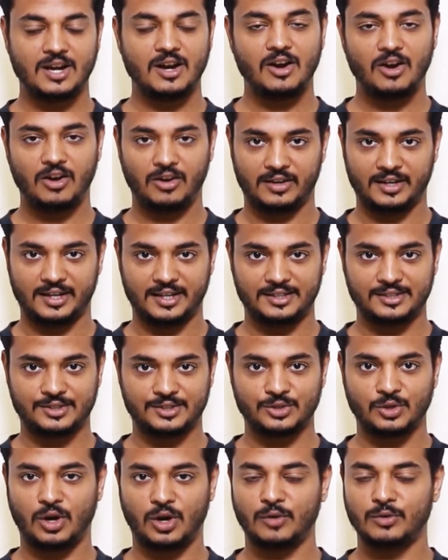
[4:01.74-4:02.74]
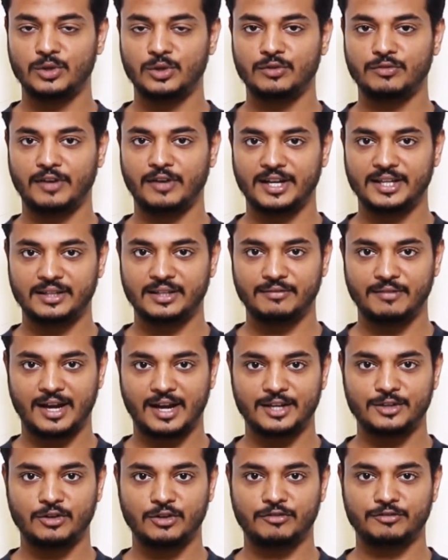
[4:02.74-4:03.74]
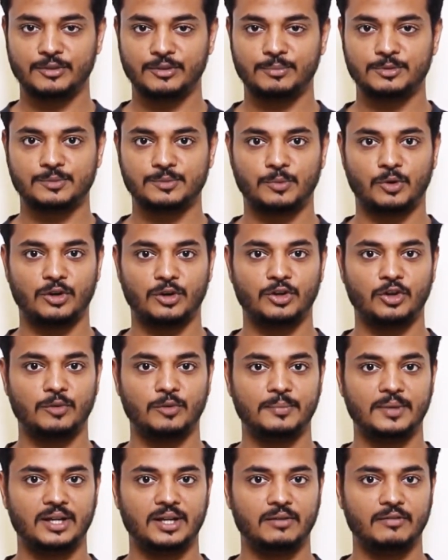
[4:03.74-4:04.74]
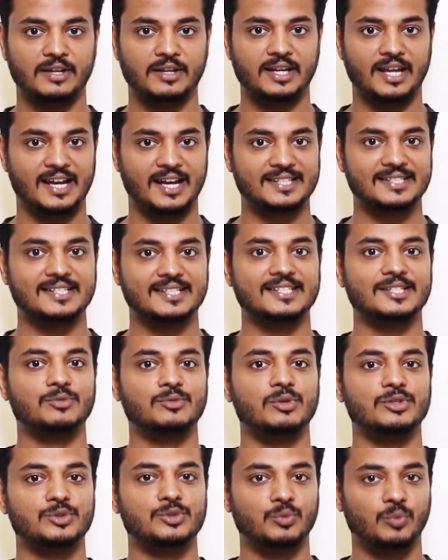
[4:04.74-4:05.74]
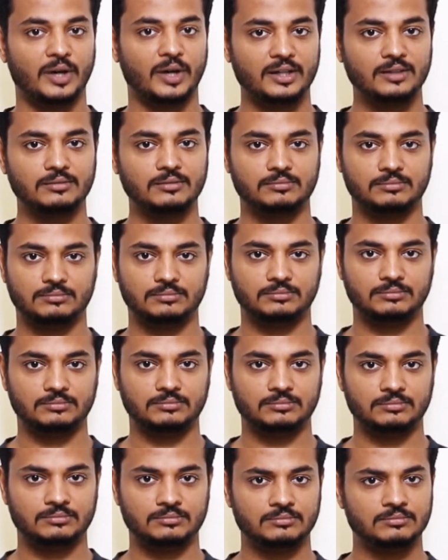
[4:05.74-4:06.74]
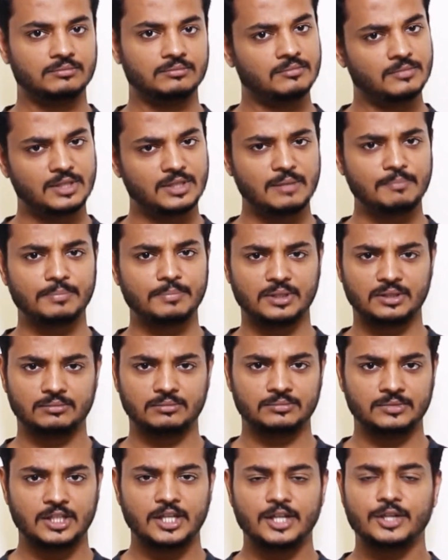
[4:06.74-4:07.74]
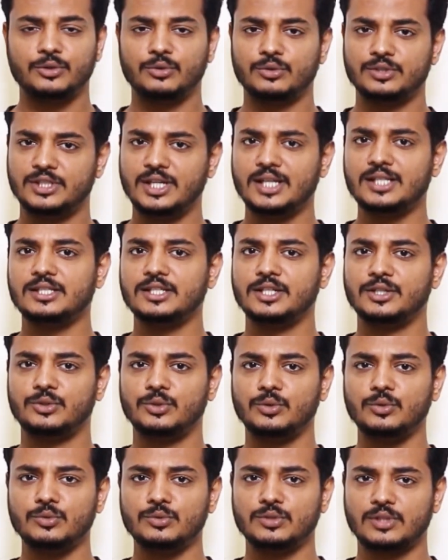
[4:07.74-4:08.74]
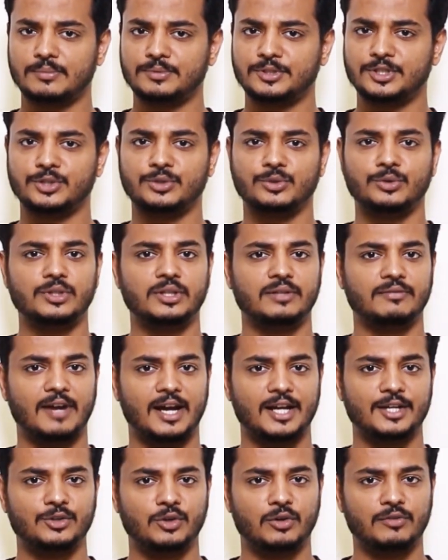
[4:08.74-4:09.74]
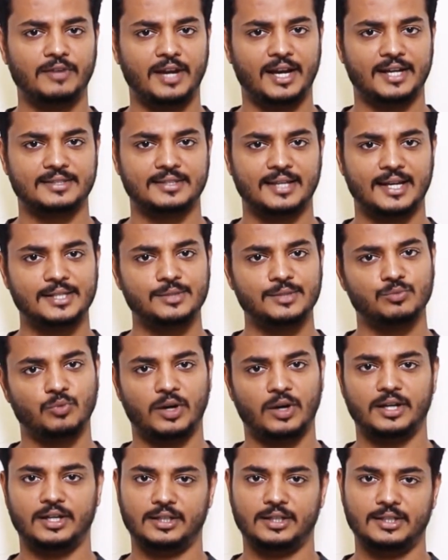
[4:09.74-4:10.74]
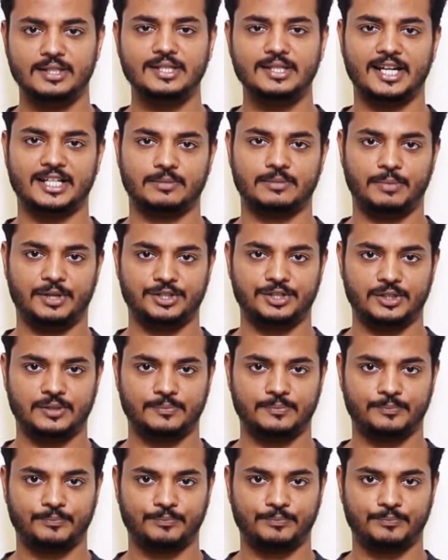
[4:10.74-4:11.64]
Alright, so how will you find the value of this polynomial when x is equal to 1? Simple. You just need to substitute the value of x as 1 in this expression.